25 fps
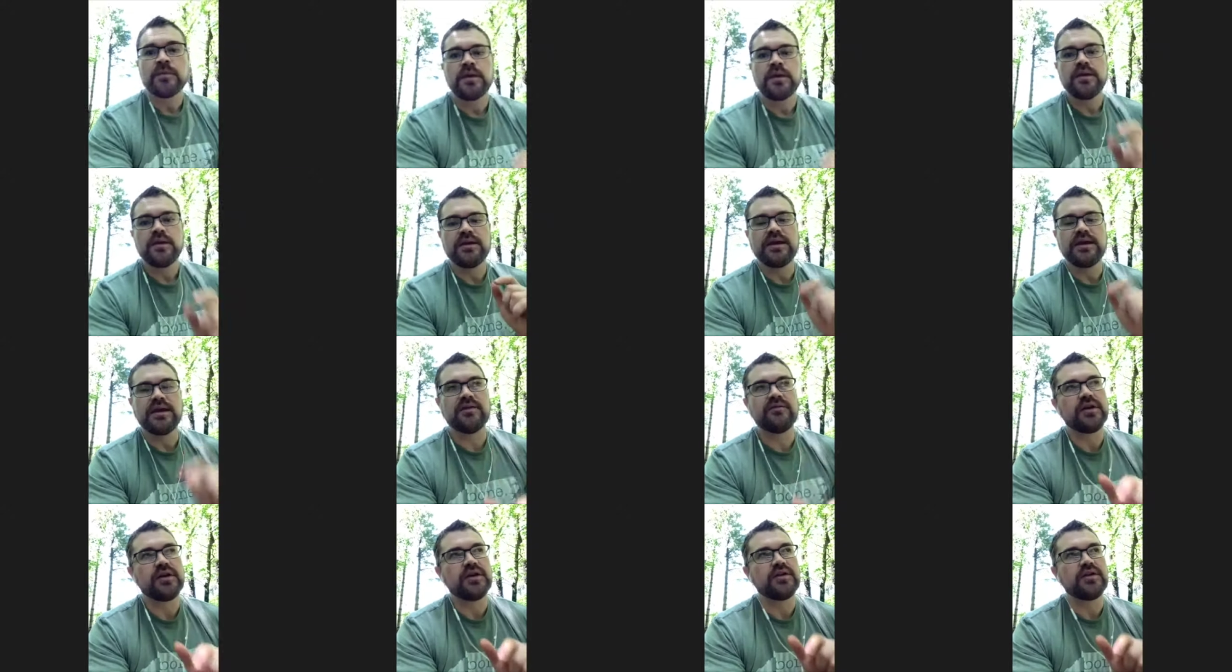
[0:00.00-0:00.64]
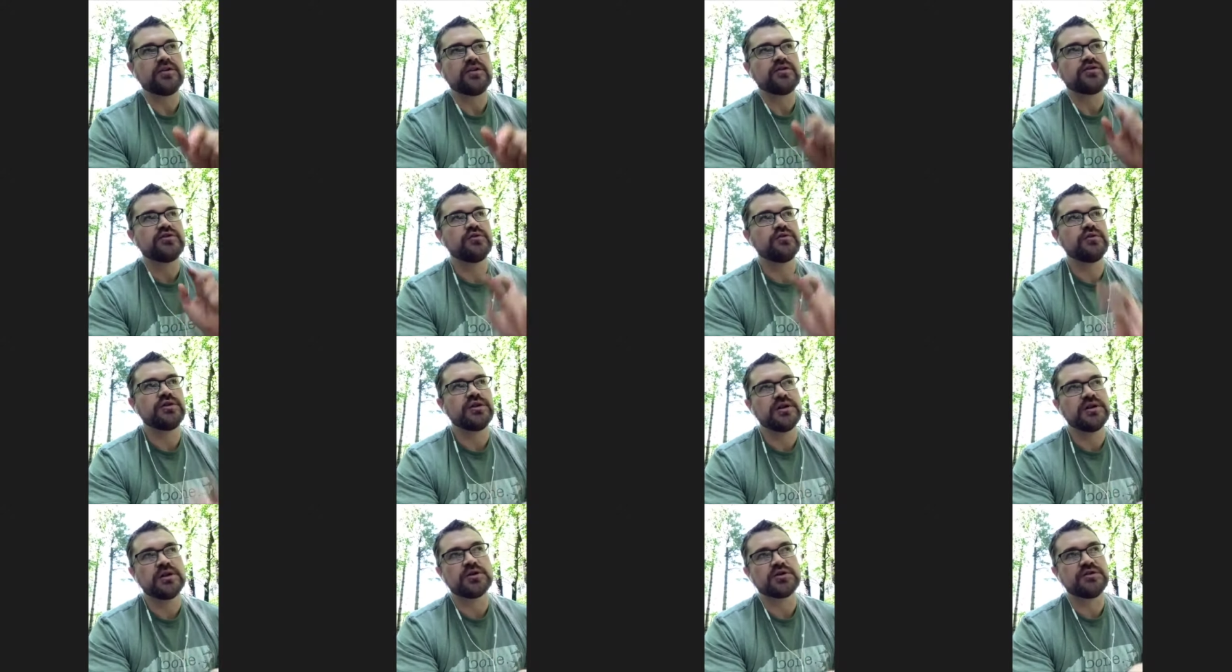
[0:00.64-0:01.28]
giving two
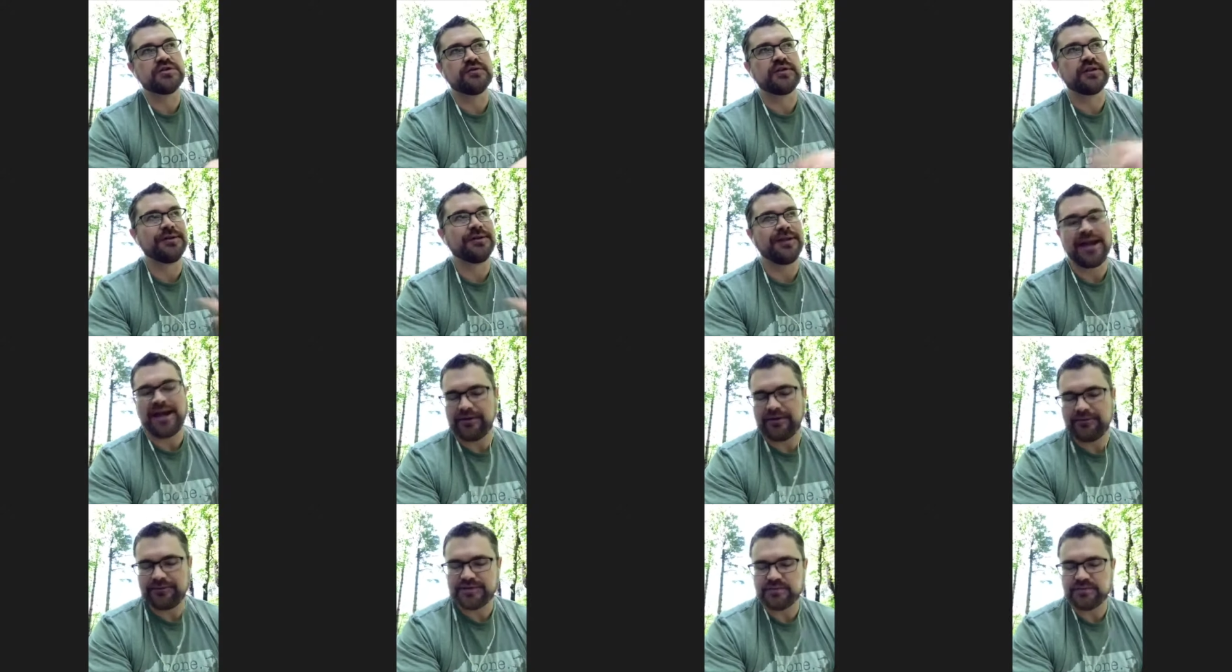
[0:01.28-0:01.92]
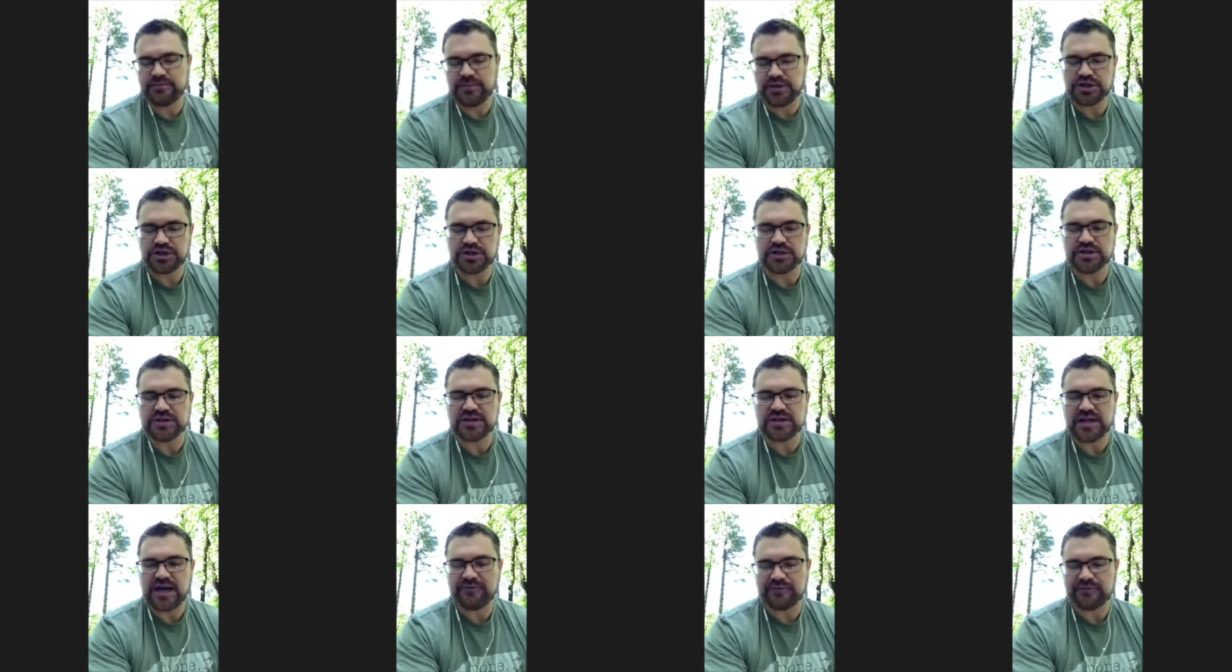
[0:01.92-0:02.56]
years of their life to missions
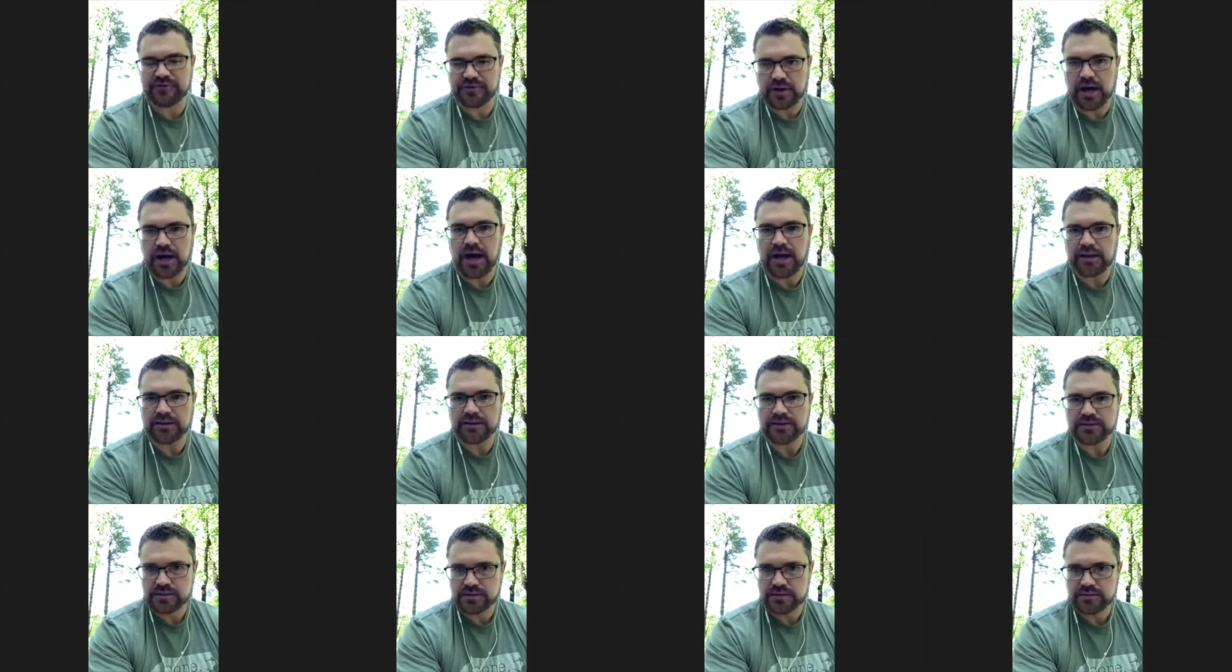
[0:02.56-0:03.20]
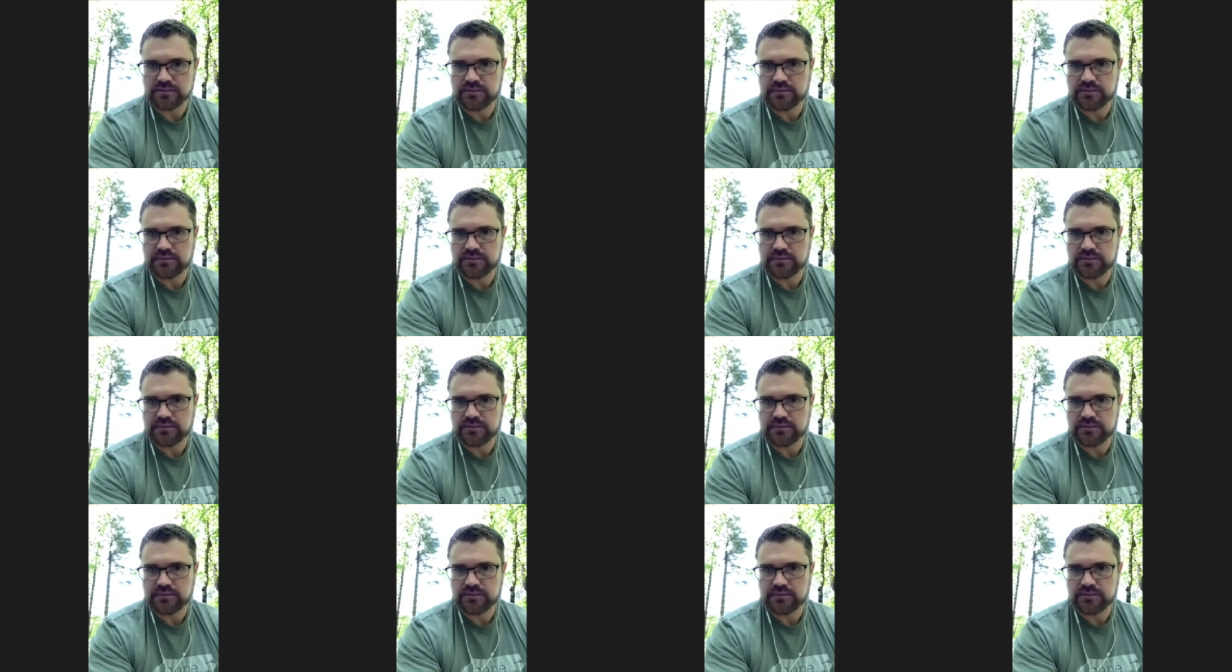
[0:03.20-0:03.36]
after college.